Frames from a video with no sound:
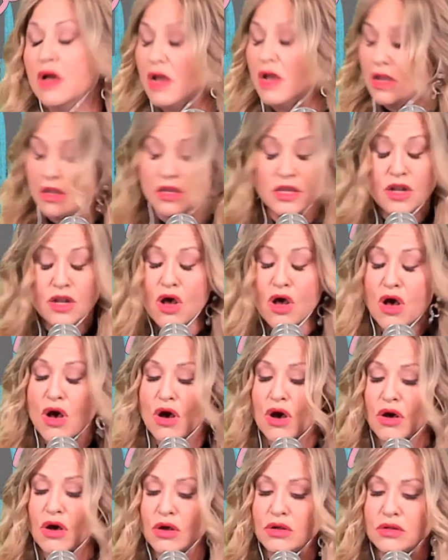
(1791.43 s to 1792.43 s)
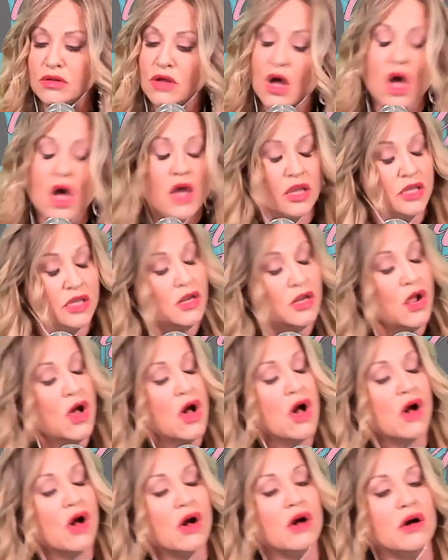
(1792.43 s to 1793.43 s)
It all, it
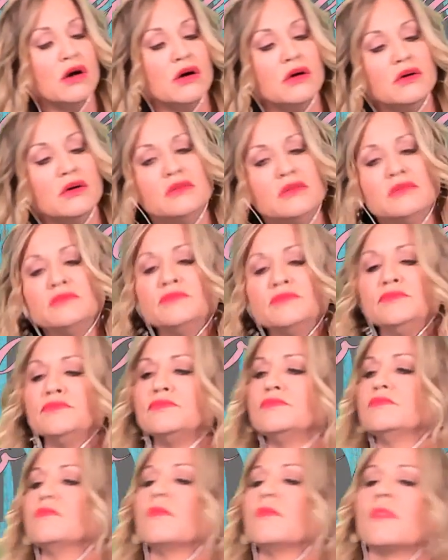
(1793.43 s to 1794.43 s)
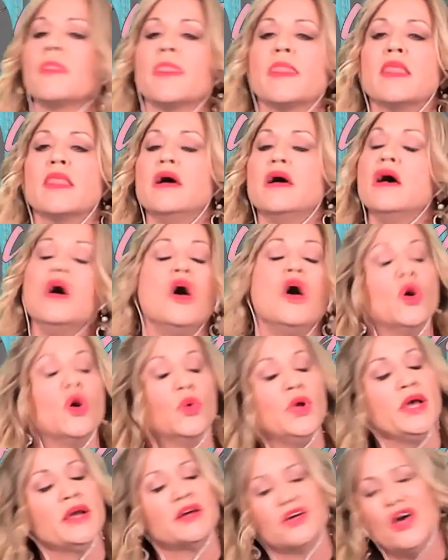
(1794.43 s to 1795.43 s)
all.
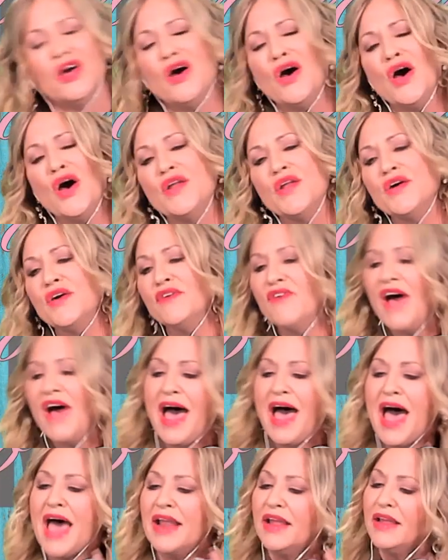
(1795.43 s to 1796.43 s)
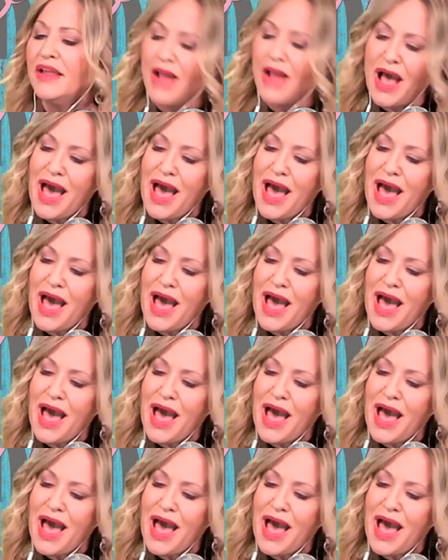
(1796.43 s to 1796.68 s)
We could have had it